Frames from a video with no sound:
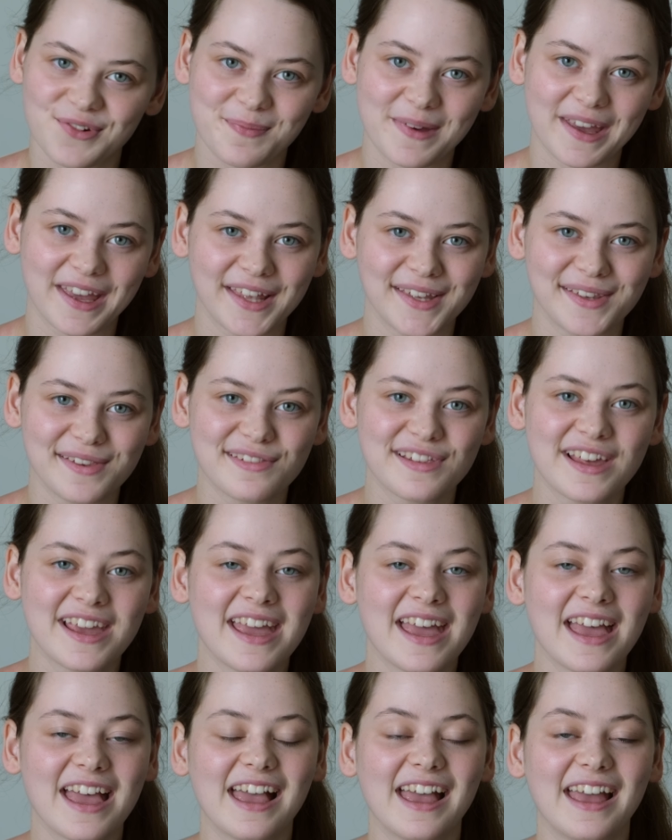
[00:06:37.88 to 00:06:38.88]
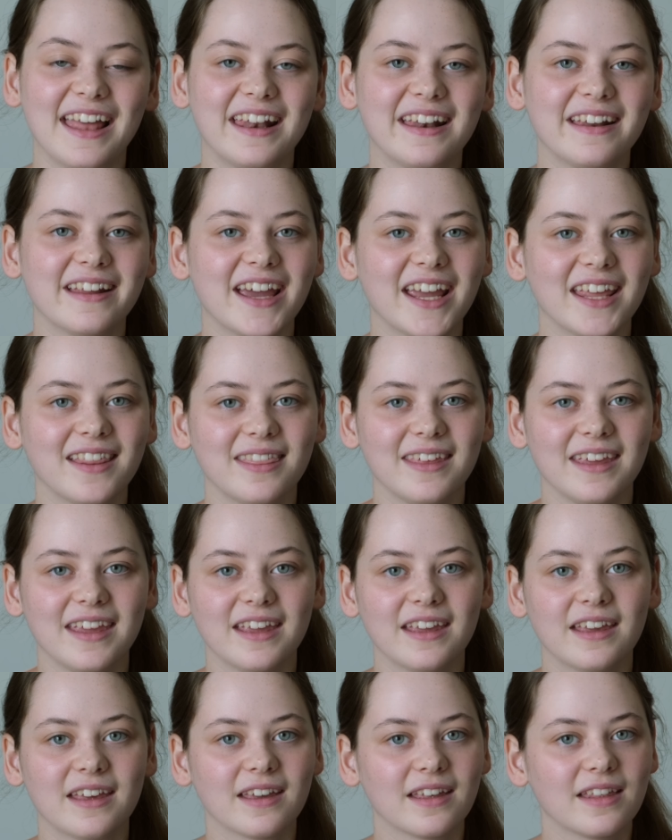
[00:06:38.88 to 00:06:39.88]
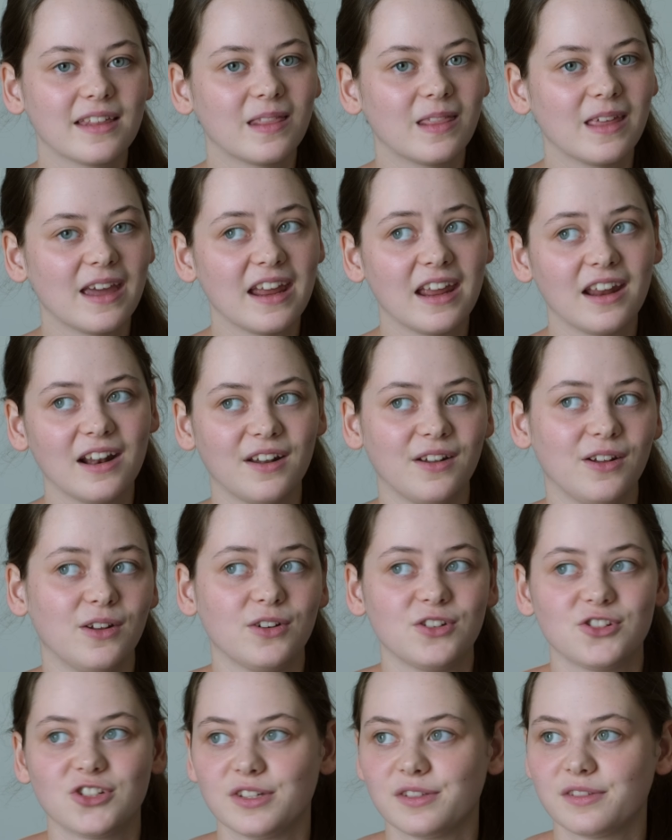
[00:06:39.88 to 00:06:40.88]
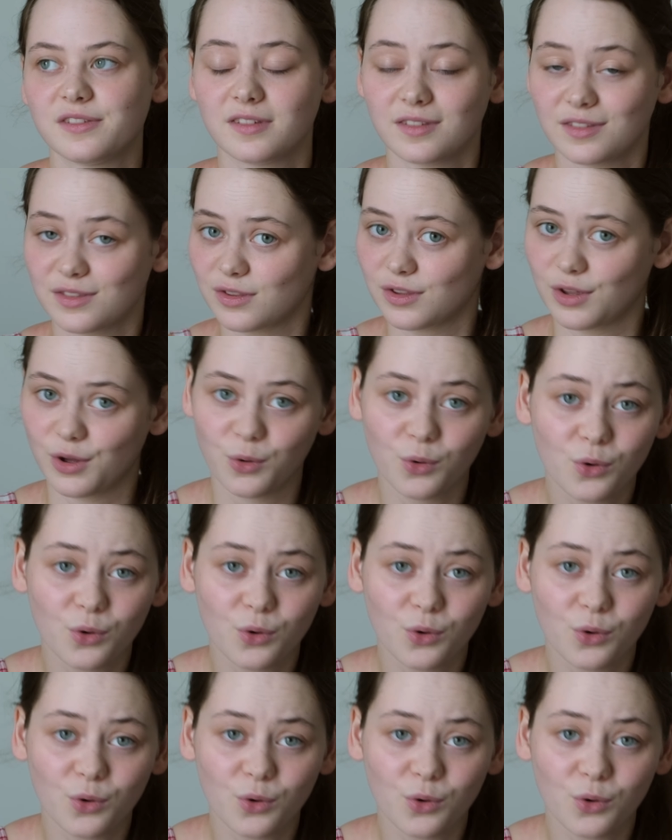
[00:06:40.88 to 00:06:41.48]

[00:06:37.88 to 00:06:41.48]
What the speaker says: pants, and I think they look just so